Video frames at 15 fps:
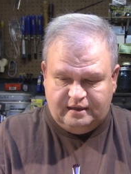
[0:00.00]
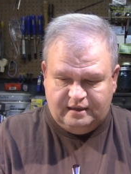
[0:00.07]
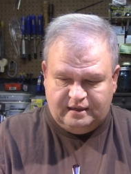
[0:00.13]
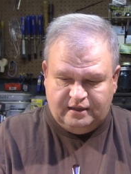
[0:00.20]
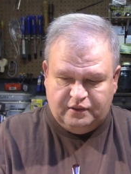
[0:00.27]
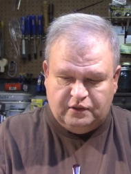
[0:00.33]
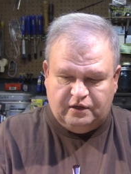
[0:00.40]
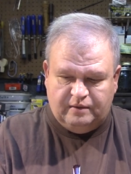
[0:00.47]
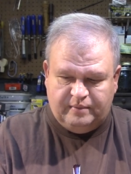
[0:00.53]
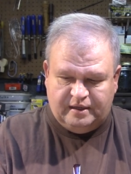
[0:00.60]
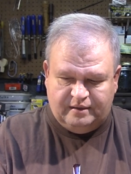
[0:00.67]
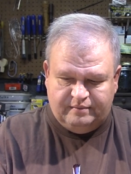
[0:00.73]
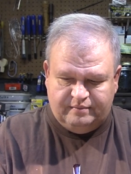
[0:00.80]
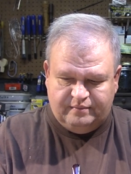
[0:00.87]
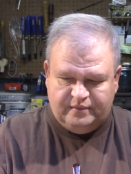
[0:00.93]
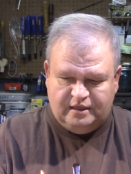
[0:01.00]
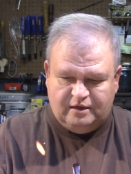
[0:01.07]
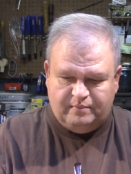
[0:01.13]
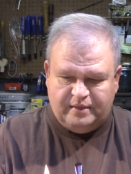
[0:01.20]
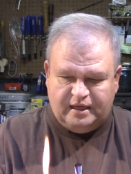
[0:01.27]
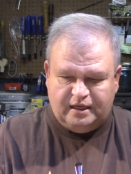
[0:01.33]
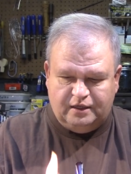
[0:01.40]
And I thought about you know
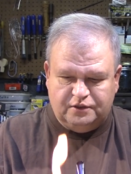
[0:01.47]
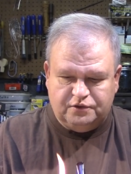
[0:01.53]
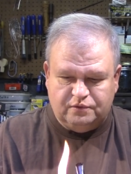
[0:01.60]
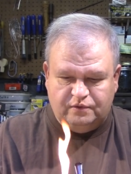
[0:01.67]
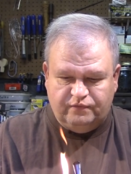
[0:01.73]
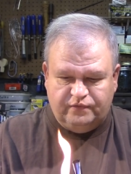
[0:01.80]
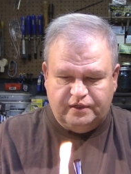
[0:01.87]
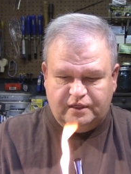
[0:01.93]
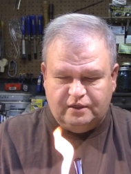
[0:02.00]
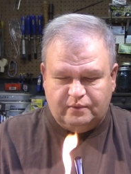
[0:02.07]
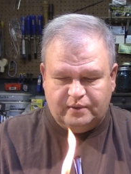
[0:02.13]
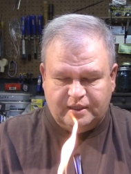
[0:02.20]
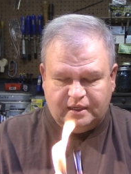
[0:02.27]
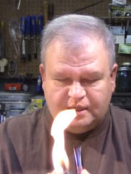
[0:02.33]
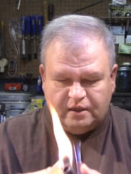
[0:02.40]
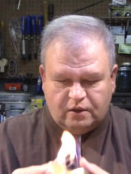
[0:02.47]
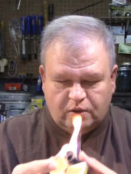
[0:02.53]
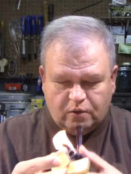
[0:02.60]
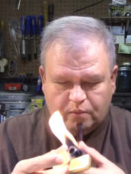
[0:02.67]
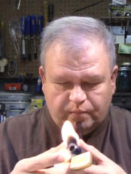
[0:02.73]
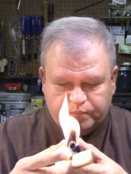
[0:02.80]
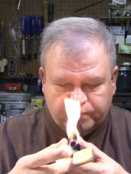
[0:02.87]
making a short video when I got
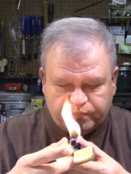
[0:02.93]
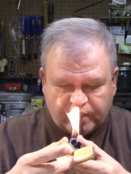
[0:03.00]
home,